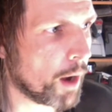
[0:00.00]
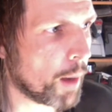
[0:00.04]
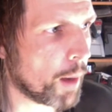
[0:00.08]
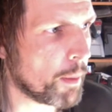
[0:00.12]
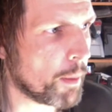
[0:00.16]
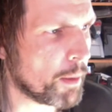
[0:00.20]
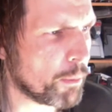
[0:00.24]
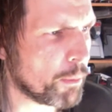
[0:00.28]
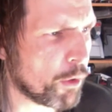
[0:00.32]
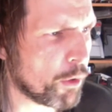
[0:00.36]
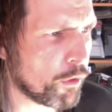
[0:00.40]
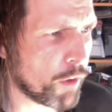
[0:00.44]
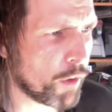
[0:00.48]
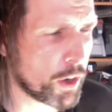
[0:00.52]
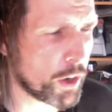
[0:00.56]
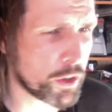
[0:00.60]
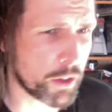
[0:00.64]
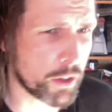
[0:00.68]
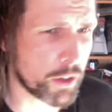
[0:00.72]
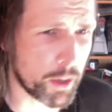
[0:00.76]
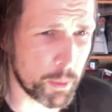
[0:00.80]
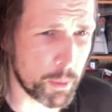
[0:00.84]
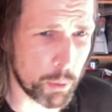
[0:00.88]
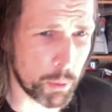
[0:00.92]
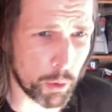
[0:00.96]

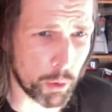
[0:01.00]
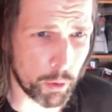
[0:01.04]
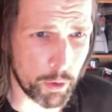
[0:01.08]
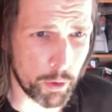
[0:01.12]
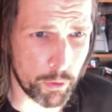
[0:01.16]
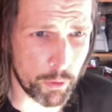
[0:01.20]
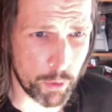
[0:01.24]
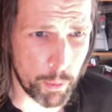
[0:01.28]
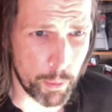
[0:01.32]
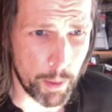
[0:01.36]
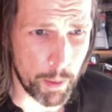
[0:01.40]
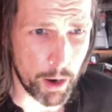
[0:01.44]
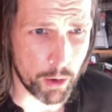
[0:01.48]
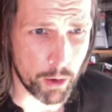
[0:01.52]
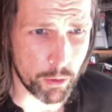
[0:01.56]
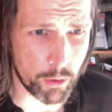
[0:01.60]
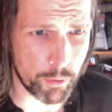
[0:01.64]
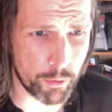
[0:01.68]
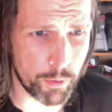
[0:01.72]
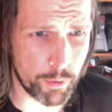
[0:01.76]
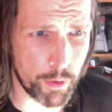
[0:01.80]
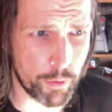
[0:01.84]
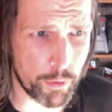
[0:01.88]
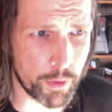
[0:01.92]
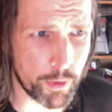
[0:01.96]
professionally probably for about
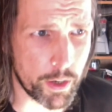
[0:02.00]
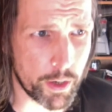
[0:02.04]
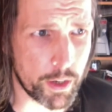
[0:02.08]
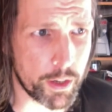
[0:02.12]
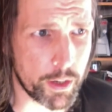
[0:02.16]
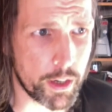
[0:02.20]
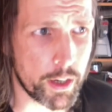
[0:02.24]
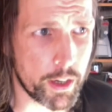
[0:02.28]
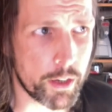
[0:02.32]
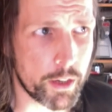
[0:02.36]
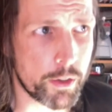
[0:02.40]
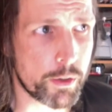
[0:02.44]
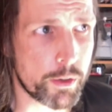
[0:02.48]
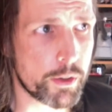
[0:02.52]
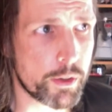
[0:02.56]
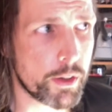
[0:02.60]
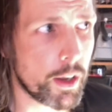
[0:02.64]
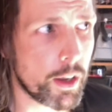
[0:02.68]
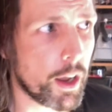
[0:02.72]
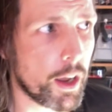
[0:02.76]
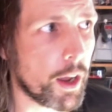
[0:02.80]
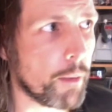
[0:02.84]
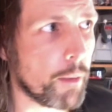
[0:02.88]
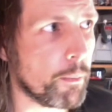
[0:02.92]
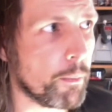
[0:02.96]
15 years,
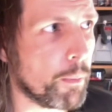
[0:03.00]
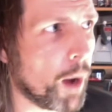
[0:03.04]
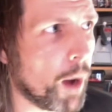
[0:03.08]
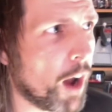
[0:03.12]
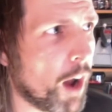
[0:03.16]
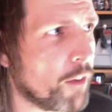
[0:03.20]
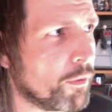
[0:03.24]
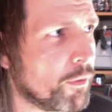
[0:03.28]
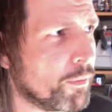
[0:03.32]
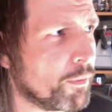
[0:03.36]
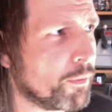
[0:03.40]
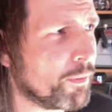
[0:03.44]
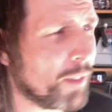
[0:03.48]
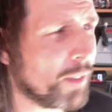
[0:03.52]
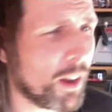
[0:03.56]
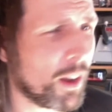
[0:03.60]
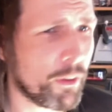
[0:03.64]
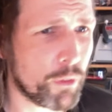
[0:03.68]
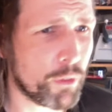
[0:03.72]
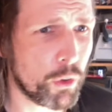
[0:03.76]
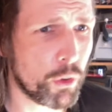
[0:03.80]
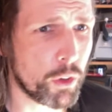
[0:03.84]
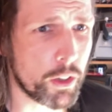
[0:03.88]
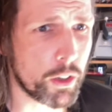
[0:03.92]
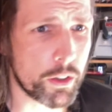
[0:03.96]
but I've
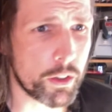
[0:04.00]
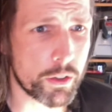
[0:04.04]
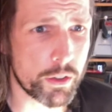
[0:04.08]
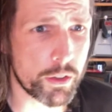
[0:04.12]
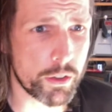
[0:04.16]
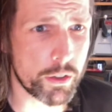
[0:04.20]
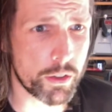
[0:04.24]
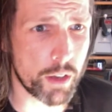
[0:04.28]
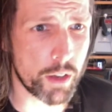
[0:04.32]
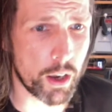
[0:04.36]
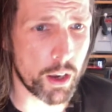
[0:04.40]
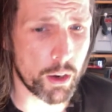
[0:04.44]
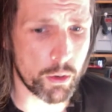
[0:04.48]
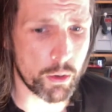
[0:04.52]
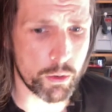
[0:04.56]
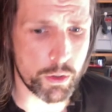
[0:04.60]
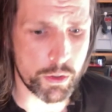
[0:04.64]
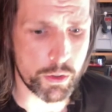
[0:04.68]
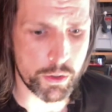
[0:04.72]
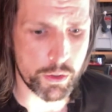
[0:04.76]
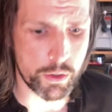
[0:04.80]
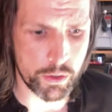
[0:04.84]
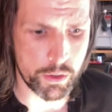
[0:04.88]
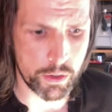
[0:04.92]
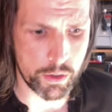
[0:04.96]
done it since I
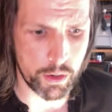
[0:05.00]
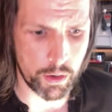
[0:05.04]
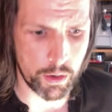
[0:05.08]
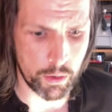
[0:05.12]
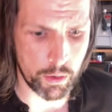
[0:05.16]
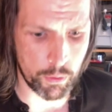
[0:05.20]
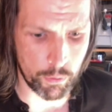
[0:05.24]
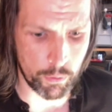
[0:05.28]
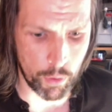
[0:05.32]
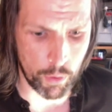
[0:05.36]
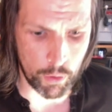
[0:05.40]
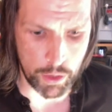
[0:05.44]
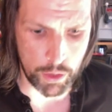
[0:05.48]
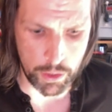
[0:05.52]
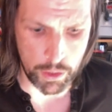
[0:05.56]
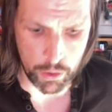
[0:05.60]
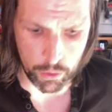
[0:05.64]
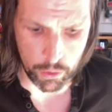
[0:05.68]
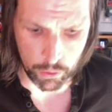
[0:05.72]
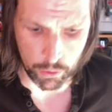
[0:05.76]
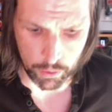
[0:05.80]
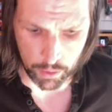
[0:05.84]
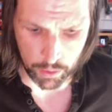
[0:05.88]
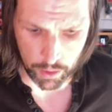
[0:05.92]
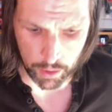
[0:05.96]
was very
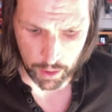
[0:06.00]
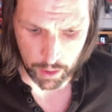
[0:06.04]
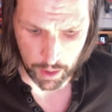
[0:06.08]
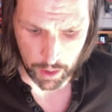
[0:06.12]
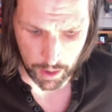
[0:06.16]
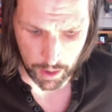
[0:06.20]
young. I